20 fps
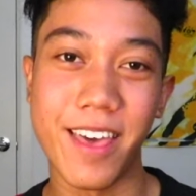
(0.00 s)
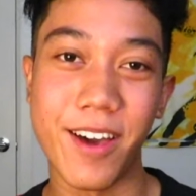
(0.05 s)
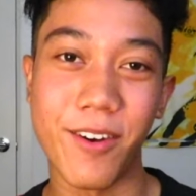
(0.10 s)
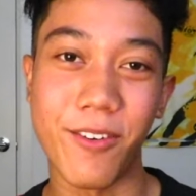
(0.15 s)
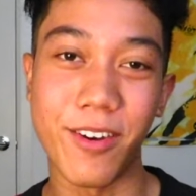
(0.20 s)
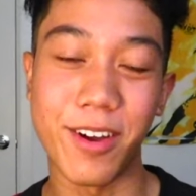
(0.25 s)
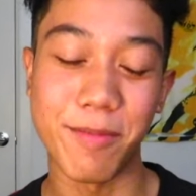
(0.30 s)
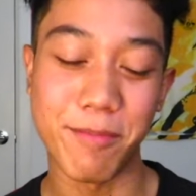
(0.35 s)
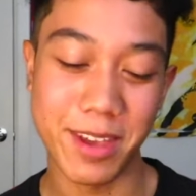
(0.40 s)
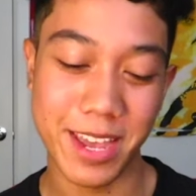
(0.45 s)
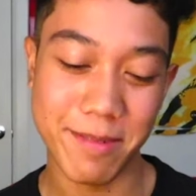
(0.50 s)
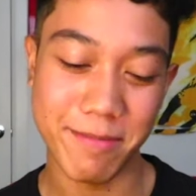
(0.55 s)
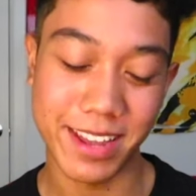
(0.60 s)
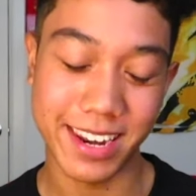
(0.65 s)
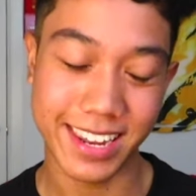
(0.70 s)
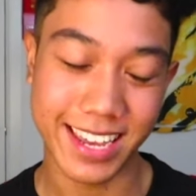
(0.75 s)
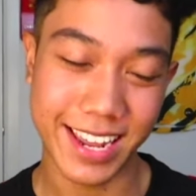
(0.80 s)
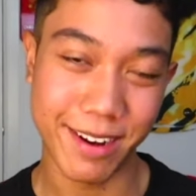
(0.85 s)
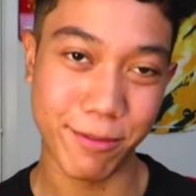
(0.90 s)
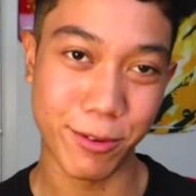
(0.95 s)
when me and my
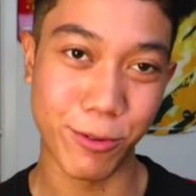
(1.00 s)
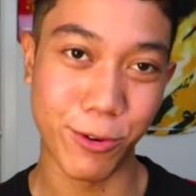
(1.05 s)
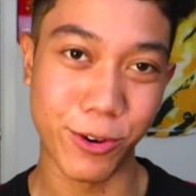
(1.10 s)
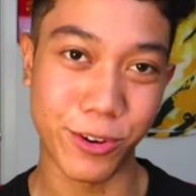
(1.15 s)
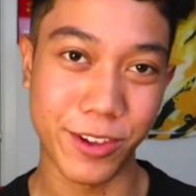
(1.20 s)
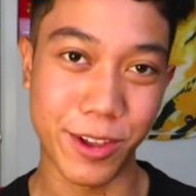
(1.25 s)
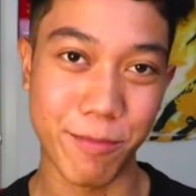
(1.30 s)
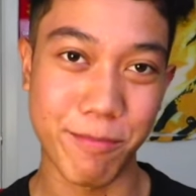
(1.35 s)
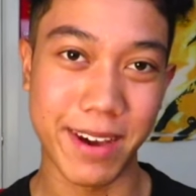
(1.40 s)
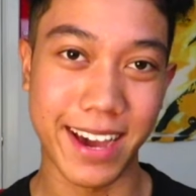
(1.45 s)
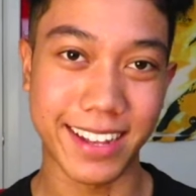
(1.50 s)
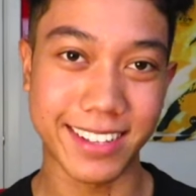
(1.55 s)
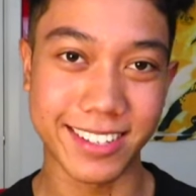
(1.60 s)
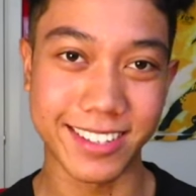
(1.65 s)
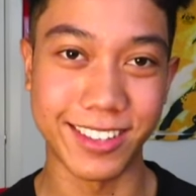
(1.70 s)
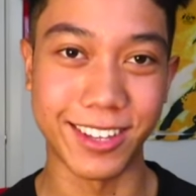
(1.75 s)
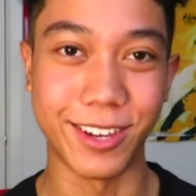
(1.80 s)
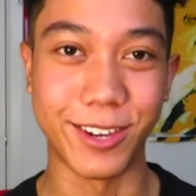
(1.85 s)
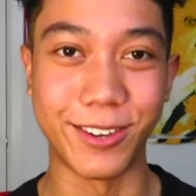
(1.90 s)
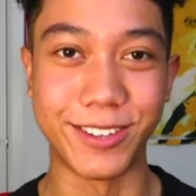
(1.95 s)
dad were walking back to
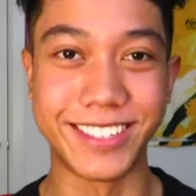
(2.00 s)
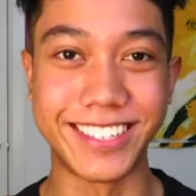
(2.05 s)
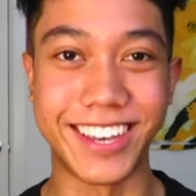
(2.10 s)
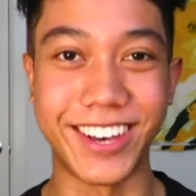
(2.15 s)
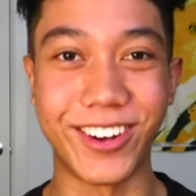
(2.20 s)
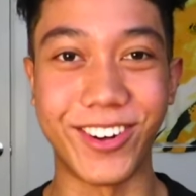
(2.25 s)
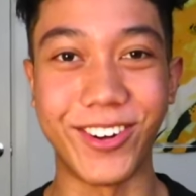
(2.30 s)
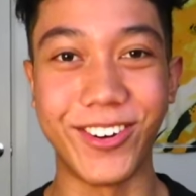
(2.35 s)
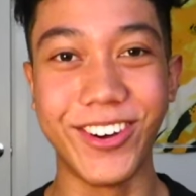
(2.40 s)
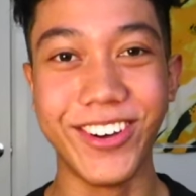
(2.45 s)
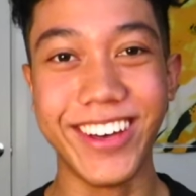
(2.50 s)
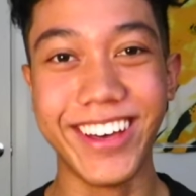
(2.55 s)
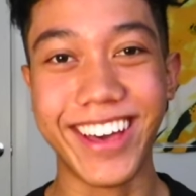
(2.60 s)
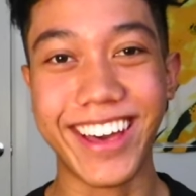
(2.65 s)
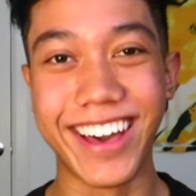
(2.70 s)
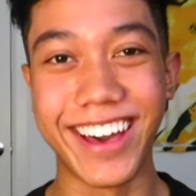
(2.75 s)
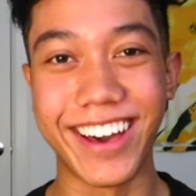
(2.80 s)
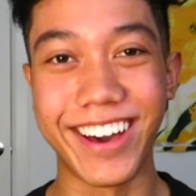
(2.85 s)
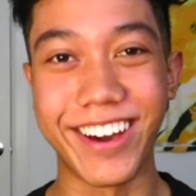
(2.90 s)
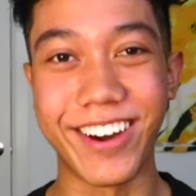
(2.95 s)
the hotel,
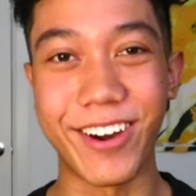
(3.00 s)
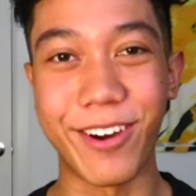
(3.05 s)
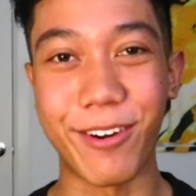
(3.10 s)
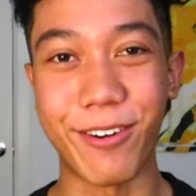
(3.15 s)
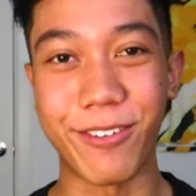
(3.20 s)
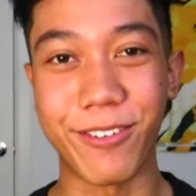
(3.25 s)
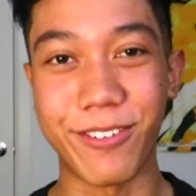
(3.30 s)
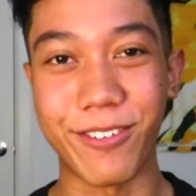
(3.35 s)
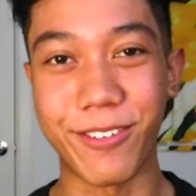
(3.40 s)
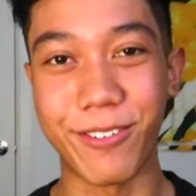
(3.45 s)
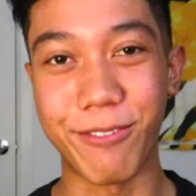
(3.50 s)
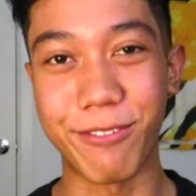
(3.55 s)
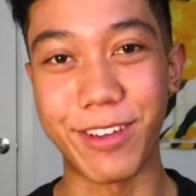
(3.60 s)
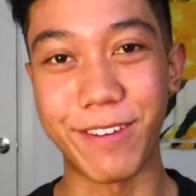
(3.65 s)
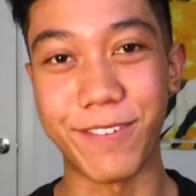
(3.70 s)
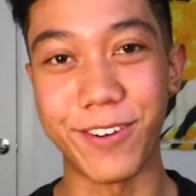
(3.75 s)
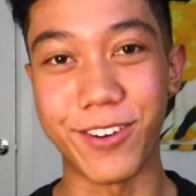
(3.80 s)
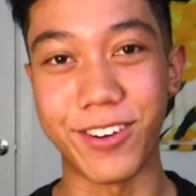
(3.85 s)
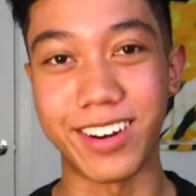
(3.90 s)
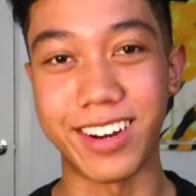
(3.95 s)
we
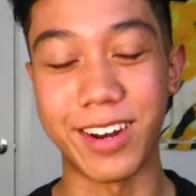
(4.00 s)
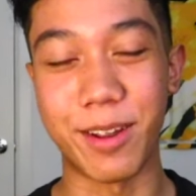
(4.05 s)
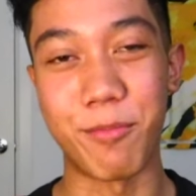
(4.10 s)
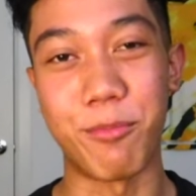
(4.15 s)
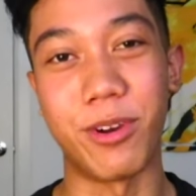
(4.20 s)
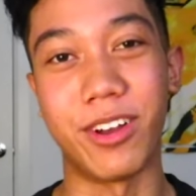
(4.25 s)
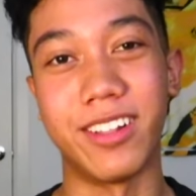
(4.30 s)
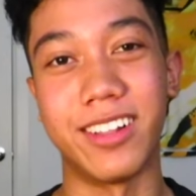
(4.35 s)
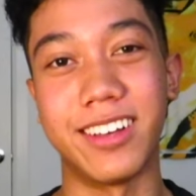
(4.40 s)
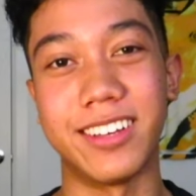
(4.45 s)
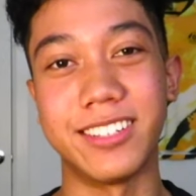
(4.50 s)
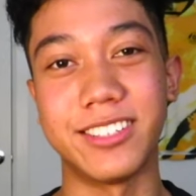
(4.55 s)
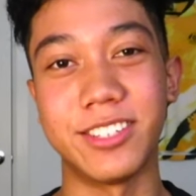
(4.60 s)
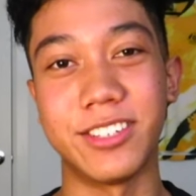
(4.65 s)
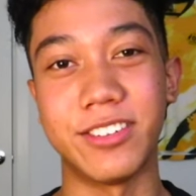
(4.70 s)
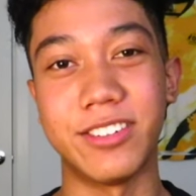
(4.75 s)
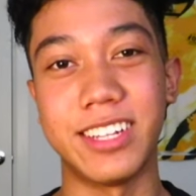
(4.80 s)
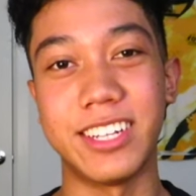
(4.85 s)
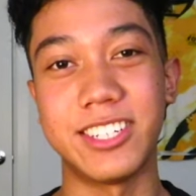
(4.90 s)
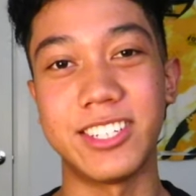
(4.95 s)
forgot an umbrella.
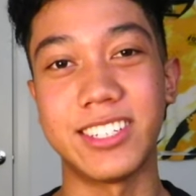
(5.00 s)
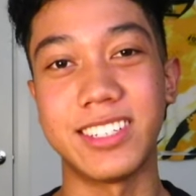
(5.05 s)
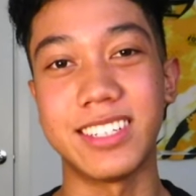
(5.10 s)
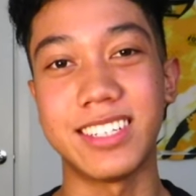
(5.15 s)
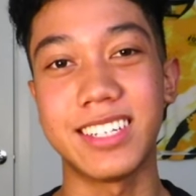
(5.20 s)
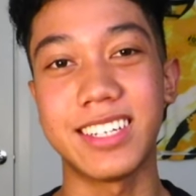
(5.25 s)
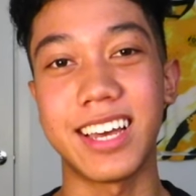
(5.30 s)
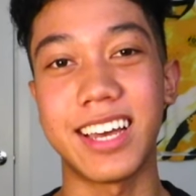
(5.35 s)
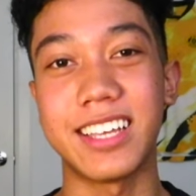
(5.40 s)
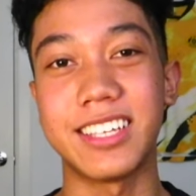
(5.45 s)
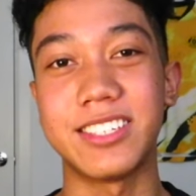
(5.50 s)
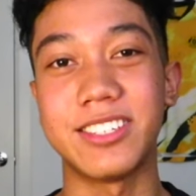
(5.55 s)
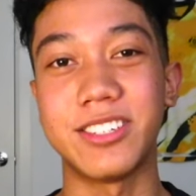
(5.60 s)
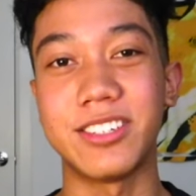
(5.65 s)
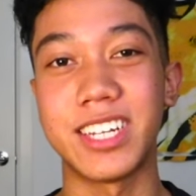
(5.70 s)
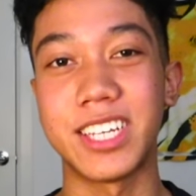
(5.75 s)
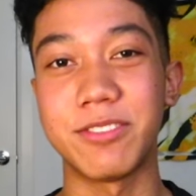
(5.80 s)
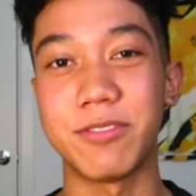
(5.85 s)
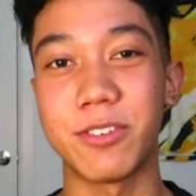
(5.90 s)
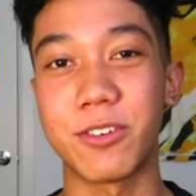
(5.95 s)
So literally, as
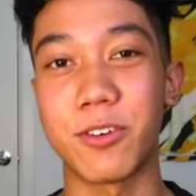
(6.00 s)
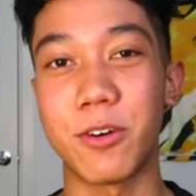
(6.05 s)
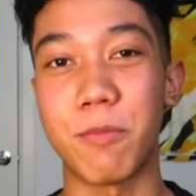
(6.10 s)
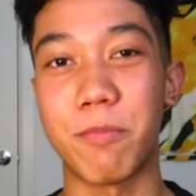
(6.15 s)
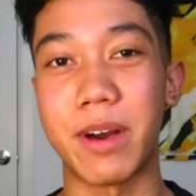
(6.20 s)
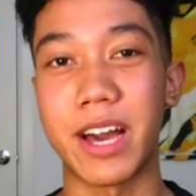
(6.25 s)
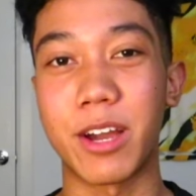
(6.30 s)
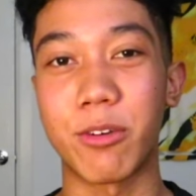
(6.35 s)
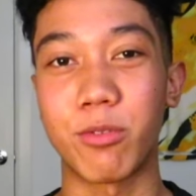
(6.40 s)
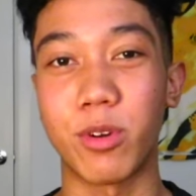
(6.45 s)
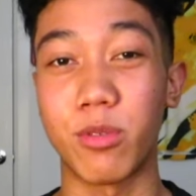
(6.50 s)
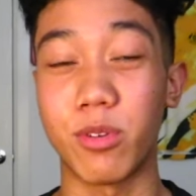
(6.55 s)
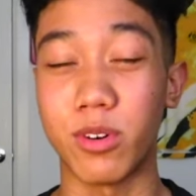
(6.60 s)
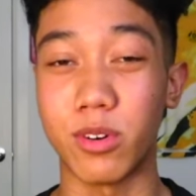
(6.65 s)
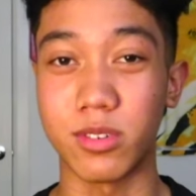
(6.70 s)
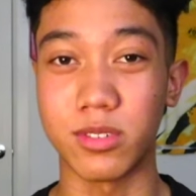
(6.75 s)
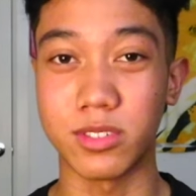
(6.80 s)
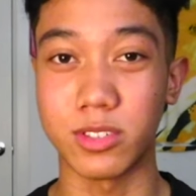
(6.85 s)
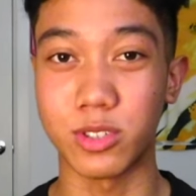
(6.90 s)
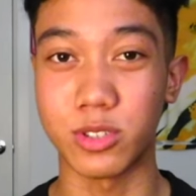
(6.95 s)
soon as we got back, we
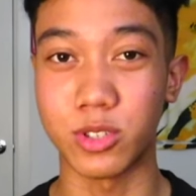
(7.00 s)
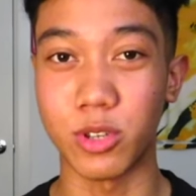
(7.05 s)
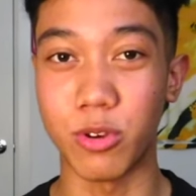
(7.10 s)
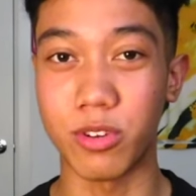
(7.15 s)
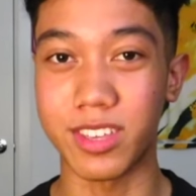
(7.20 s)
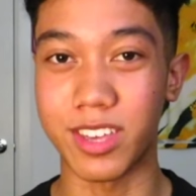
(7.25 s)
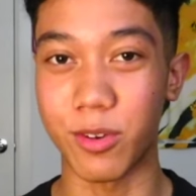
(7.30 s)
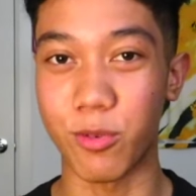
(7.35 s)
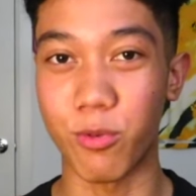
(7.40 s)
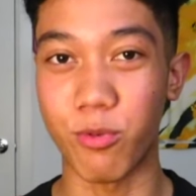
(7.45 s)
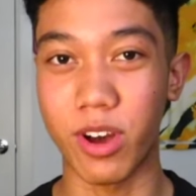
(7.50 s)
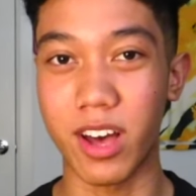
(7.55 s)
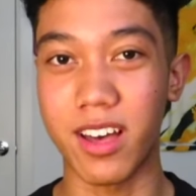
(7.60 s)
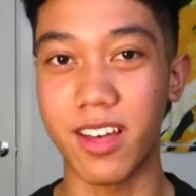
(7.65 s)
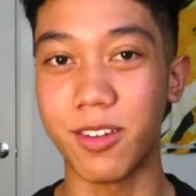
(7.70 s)
were soaking wet.